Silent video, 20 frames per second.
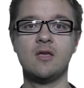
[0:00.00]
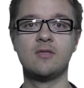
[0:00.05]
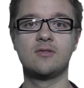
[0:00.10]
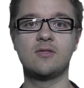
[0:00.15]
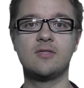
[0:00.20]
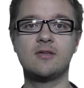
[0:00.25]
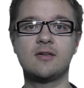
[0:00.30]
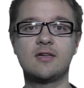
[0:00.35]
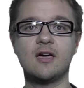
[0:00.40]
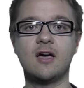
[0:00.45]

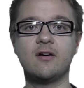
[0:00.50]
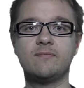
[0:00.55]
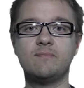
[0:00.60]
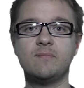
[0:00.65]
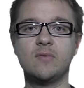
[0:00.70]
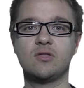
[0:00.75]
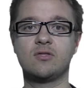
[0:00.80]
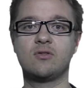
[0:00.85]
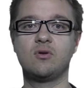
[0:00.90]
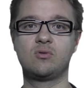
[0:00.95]
So the
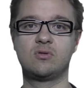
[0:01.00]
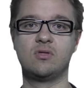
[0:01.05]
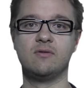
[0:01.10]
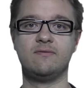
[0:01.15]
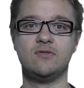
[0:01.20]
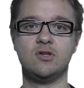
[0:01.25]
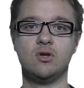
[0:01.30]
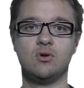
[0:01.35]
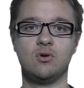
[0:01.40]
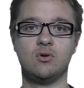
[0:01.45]
government took the
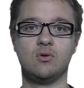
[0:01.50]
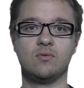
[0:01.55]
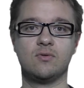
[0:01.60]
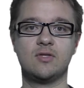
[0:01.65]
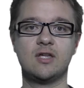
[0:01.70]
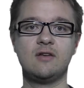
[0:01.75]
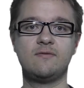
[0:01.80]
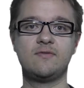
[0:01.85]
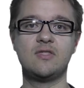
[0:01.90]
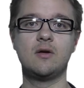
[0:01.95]
view
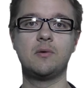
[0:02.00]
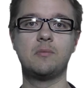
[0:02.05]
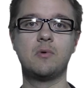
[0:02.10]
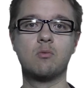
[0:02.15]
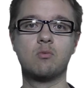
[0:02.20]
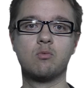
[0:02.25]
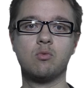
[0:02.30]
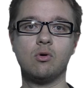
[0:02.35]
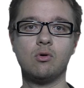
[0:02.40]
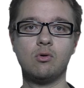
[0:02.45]
that if there
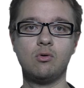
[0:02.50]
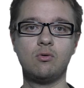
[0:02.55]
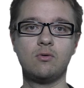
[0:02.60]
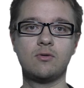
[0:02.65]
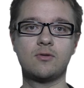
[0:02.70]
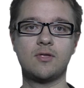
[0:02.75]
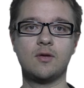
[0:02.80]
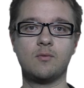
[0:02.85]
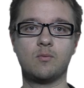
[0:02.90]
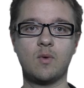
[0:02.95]
were
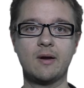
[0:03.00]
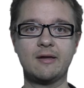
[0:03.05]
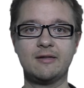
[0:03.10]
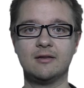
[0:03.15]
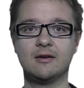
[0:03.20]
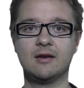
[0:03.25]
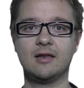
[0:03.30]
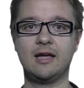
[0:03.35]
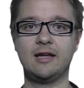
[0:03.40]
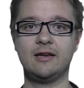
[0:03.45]
rules that
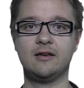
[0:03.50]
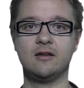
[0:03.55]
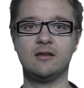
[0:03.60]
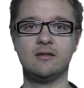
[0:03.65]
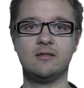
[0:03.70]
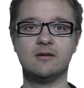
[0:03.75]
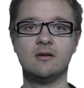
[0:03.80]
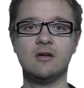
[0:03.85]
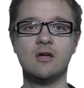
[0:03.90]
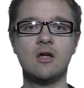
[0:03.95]

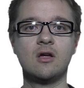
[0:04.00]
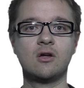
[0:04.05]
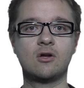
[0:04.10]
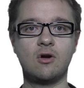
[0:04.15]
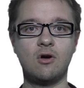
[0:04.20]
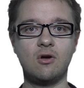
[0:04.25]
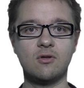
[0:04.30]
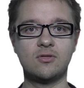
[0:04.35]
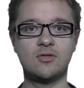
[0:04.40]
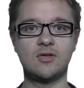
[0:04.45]
regulated
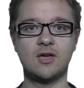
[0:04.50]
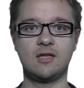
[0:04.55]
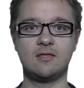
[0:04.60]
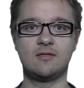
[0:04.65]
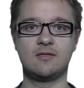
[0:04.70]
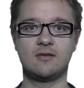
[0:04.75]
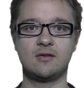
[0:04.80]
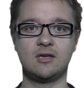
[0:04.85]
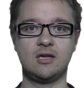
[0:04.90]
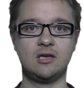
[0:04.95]

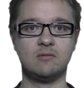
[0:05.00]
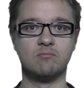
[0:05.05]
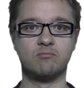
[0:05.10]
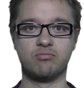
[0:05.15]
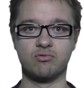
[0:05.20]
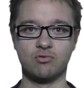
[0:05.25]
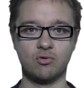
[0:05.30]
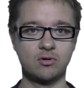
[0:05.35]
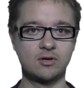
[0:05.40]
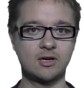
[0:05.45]
content in
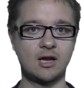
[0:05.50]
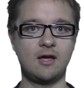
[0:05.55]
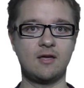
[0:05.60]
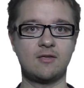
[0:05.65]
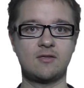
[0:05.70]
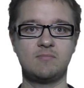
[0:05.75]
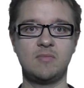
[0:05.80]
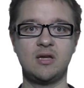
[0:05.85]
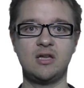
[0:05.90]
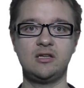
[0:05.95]

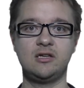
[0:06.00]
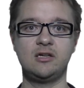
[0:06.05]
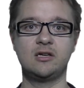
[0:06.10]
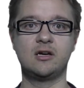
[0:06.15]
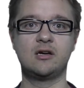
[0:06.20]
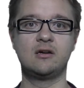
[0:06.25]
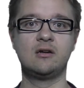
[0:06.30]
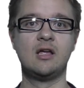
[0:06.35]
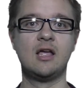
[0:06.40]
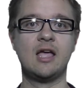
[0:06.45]
broadcast
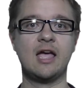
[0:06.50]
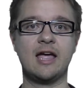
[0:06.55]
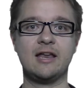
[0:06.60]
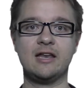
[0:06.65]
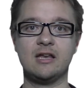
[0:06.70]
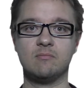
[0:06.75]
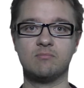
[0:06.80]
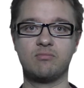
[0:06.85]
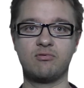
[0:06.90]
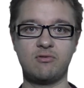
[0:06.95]
media and
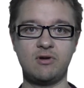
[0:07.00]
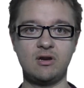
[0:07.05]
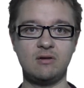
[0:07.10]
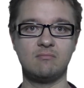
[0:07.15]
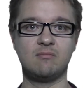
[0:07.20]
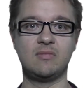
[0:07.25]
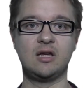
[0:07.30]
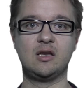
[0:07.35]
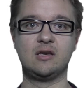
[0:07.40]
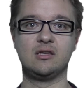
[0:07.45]
in
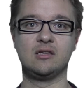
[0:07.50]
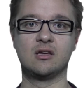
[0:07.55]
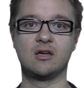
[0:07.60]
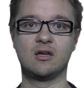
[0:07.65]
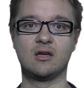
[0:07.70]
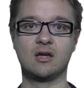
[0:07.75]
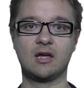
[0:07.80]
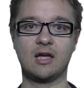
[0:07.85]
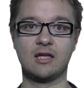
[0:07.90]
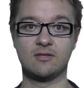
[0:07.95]
print
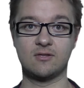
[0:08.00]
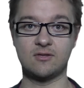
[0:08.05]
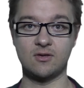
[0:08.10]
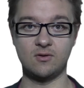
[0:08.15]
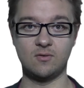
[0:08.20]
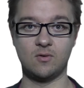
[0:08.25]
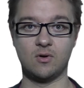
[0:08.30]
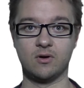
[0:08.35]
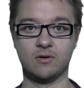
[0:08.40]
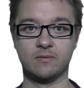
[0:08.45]
media and
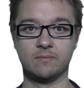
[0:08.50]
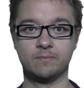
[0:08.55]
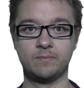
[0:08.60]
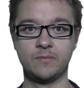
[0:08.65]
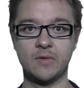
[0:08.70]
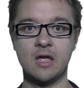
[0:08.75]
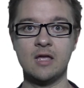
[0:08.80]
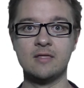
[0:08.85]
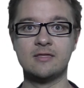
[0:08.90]
so on,